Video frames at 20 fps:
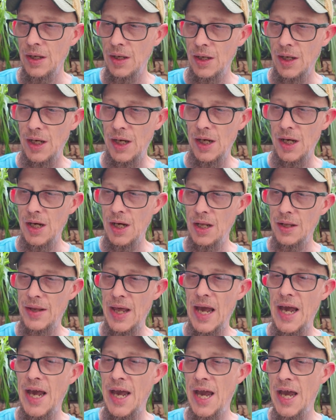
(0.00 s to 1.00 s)

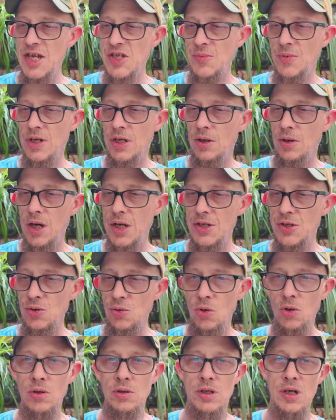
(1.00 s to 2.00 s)
that has been a great
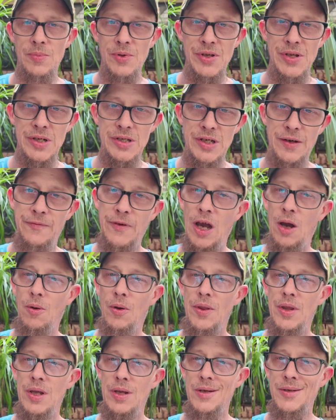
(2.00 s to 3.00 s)
tool. A couple things I found
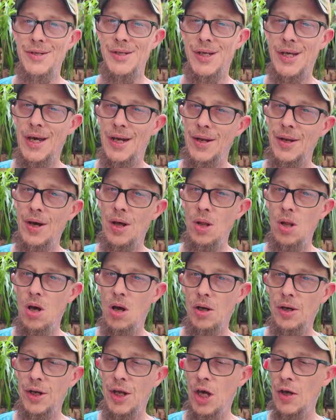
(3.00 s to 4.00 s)
with it is kind of not
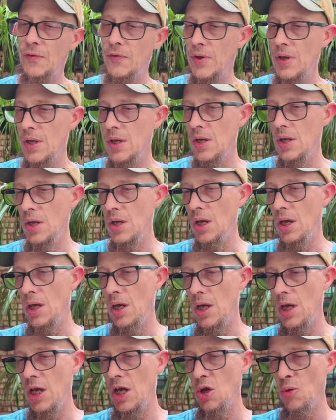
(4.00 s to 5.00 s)
long enough.
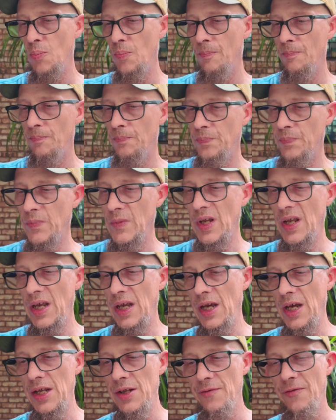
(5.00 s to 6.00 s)

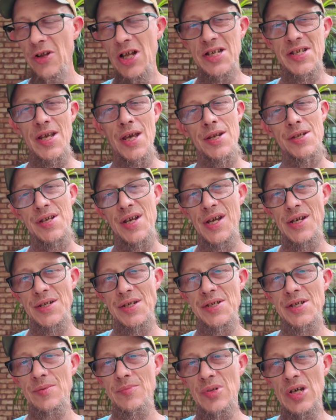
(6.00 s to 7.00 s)
And the flex head is handy
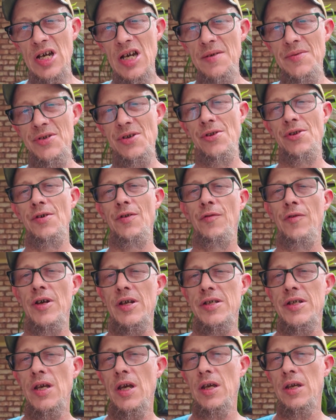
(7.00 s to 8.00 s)
sometimes, although a
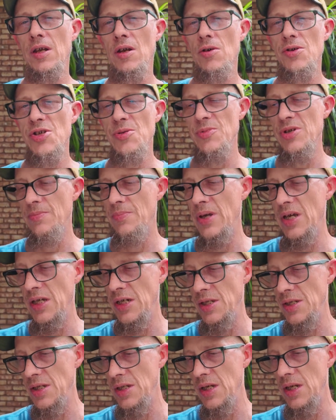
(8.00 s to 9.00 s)
flex head can also be a
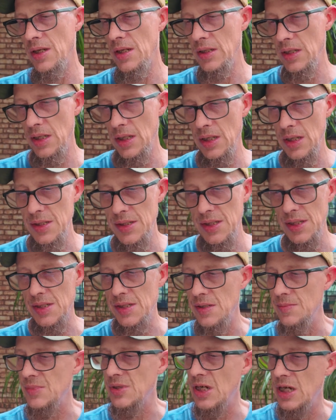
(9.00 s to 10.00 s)
pain in the dick
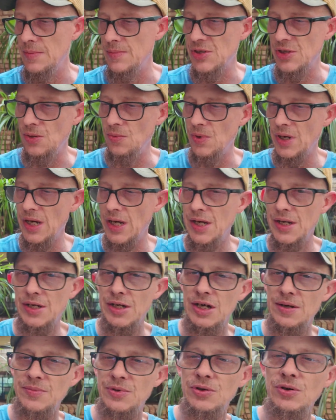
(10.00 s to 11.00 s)
sometimes. So what I
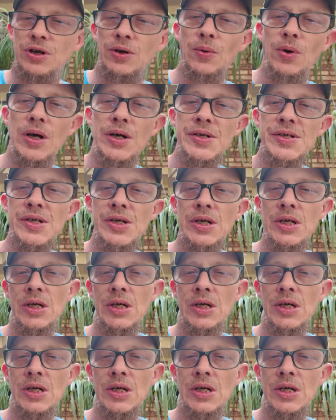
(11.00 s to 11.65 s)
ended up doing was